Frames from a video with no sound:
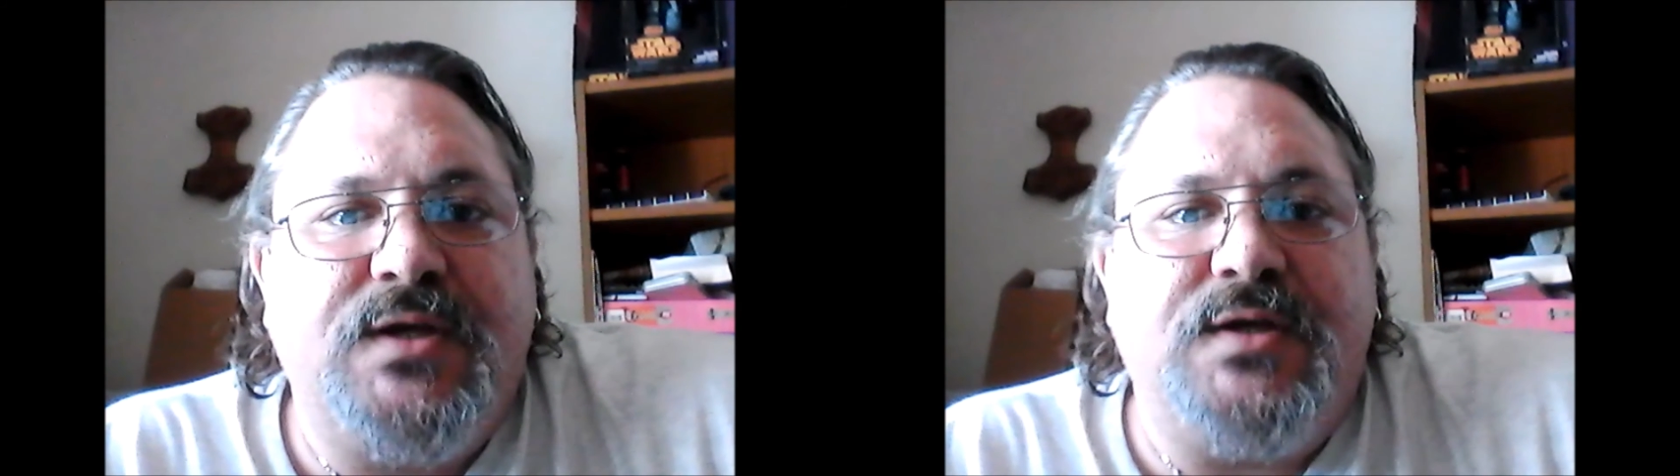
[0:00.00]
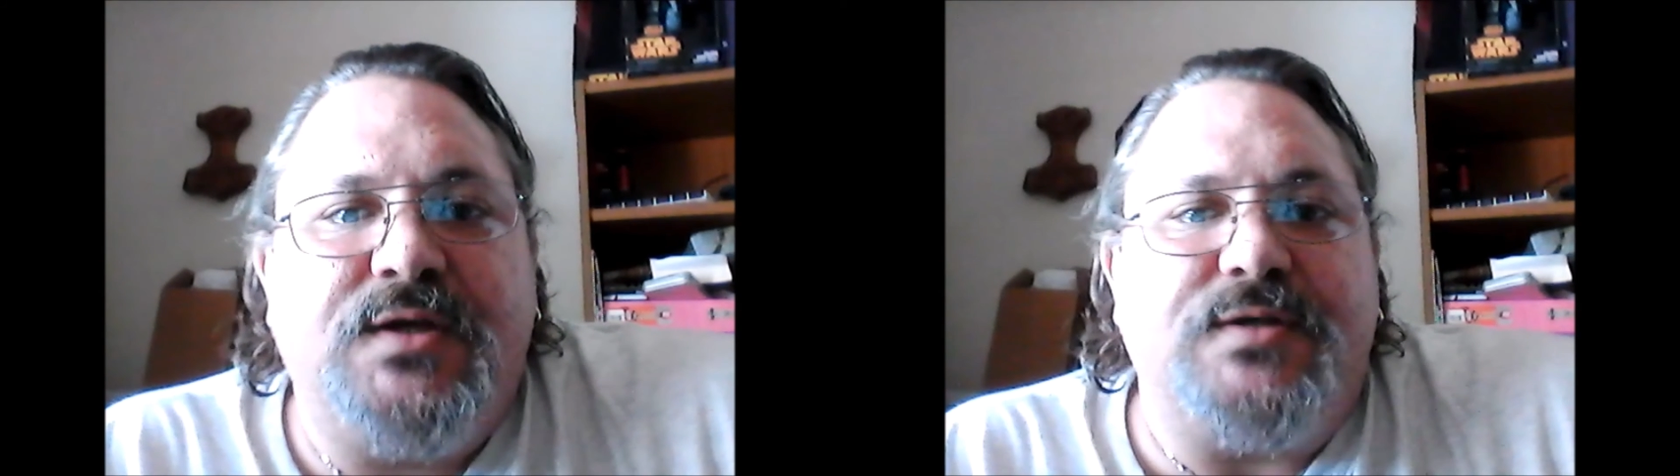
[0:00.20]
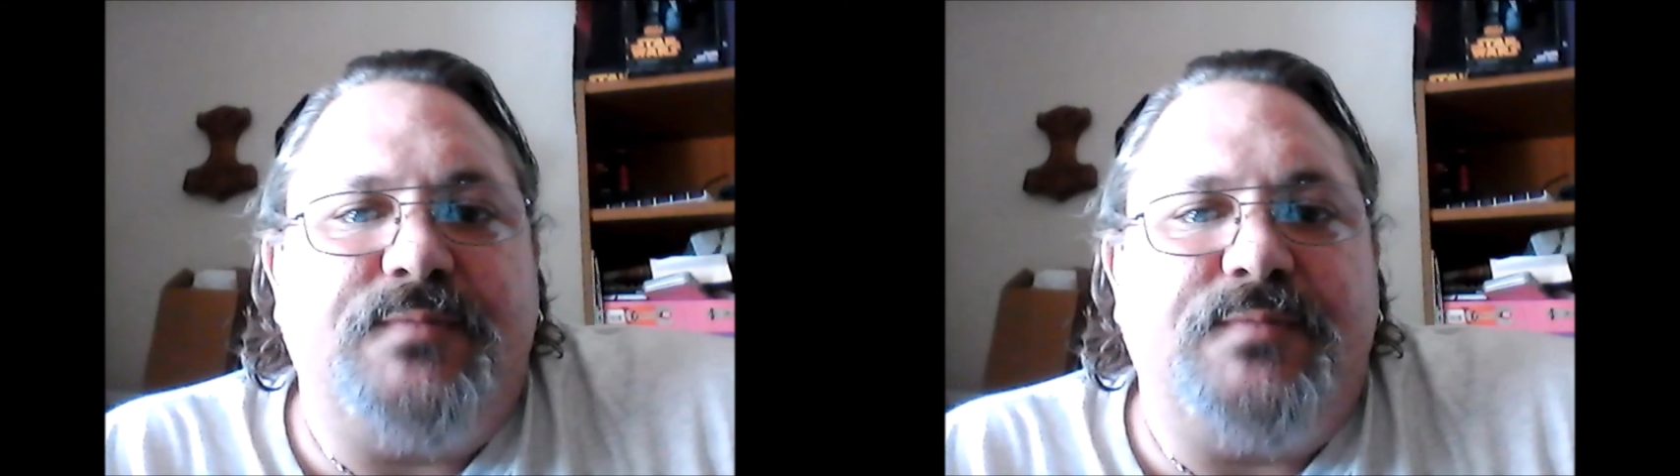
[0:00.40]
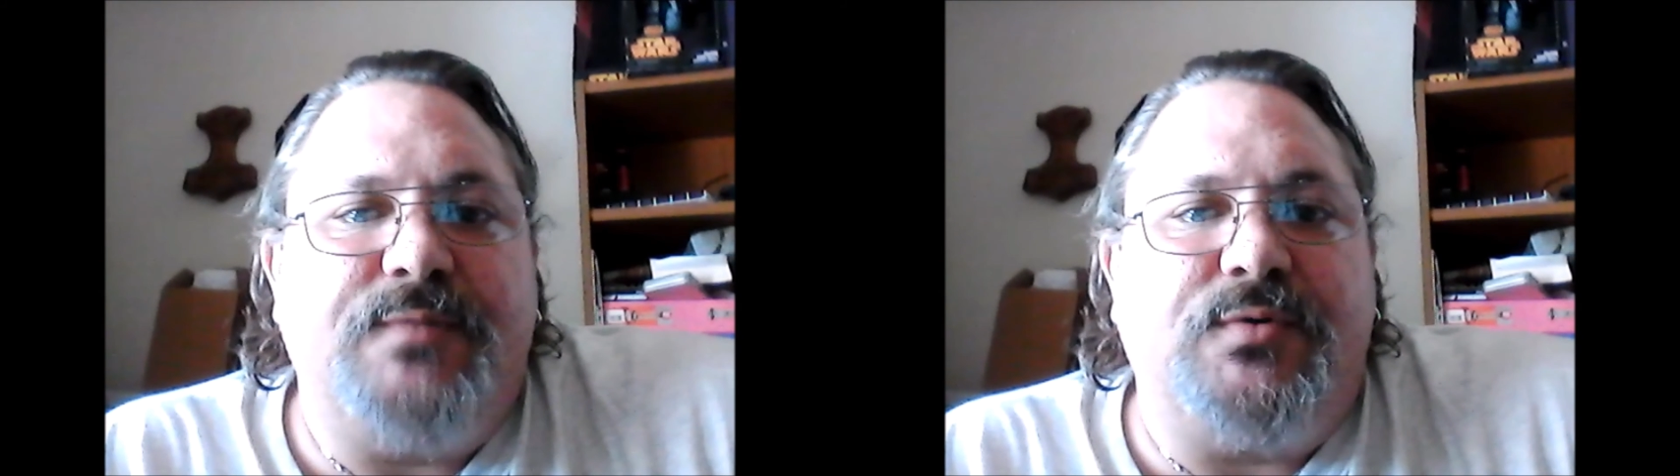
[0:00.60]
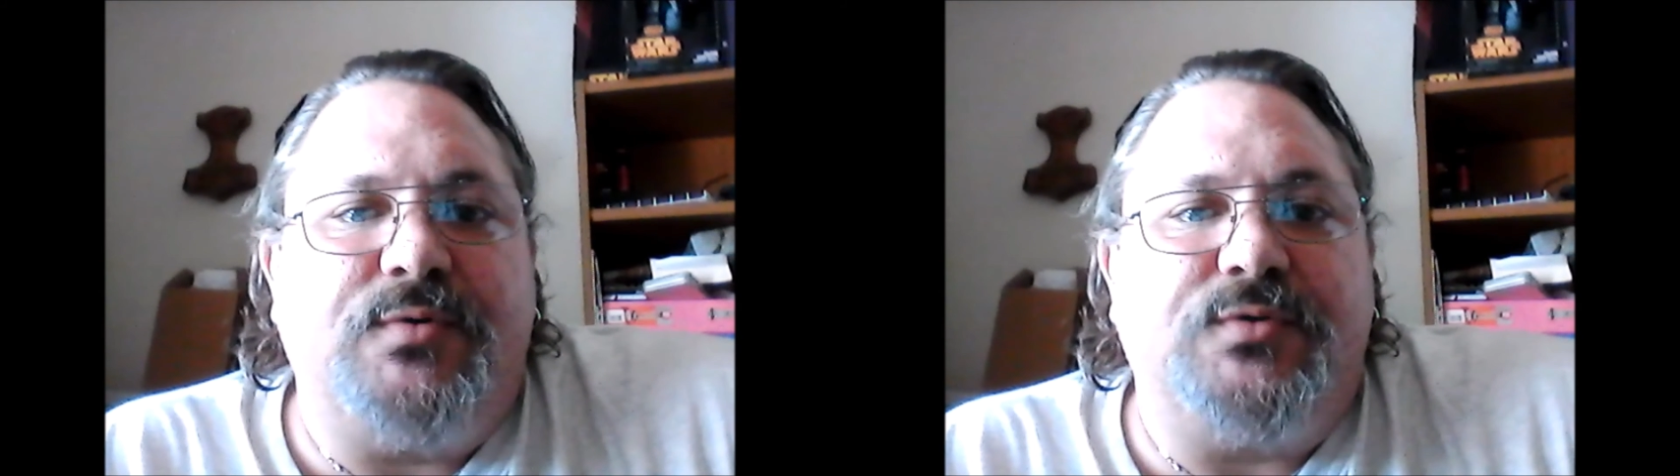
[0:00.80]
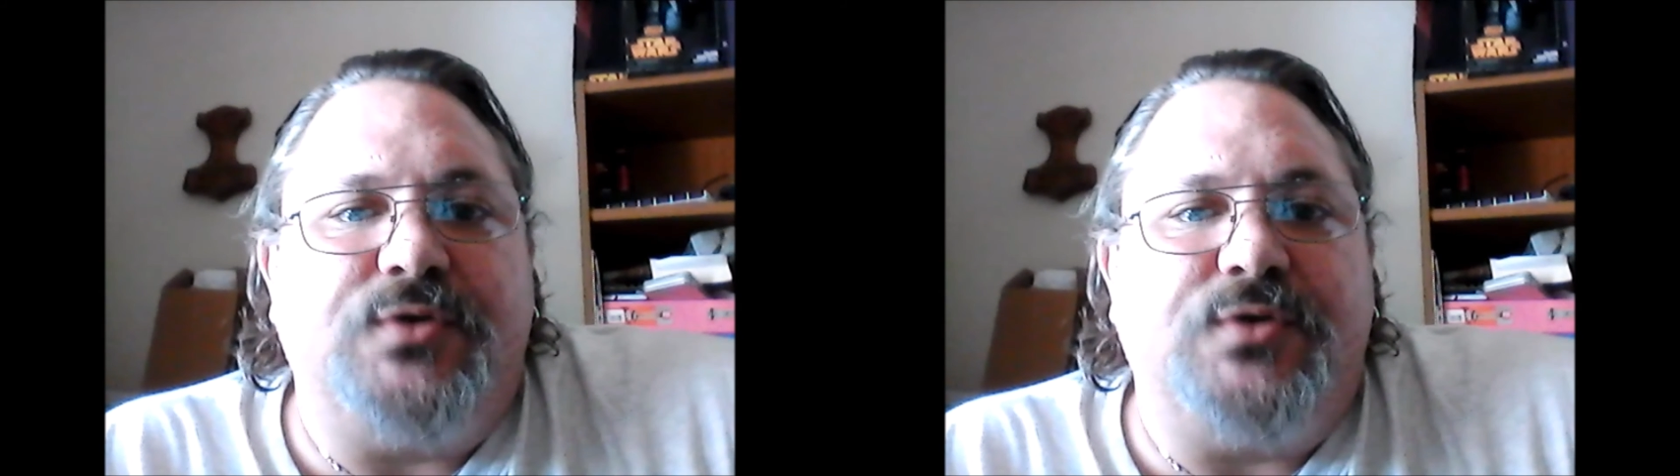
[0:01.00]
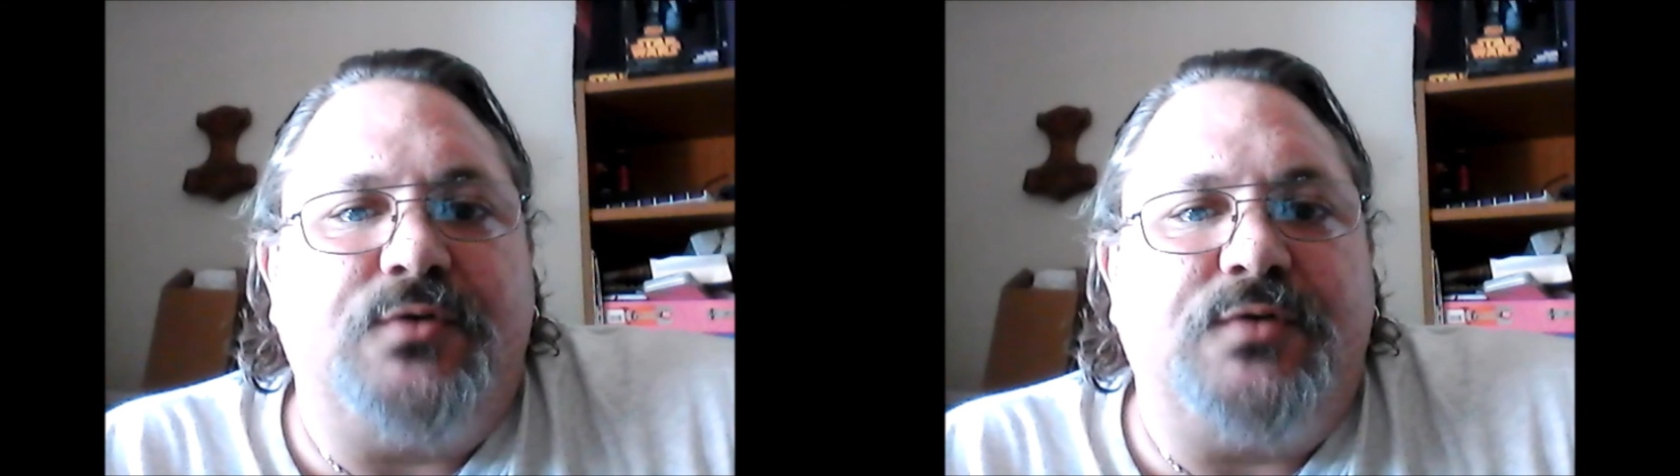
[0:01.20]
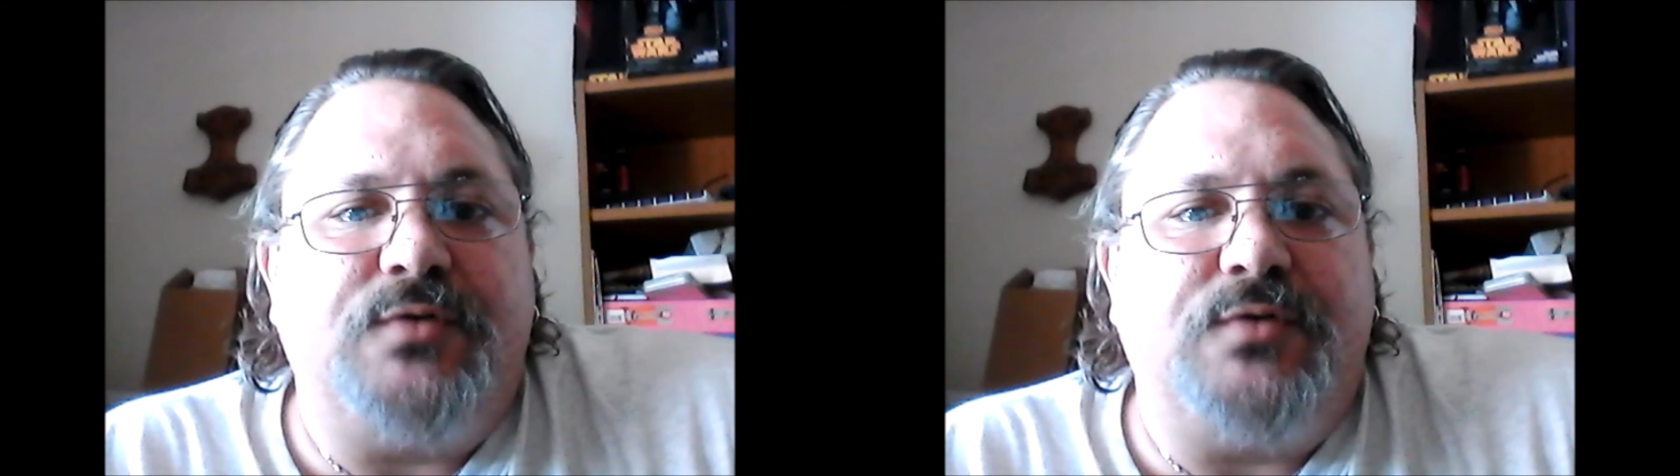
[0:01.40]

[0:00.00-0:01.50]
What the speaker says: Some people don't let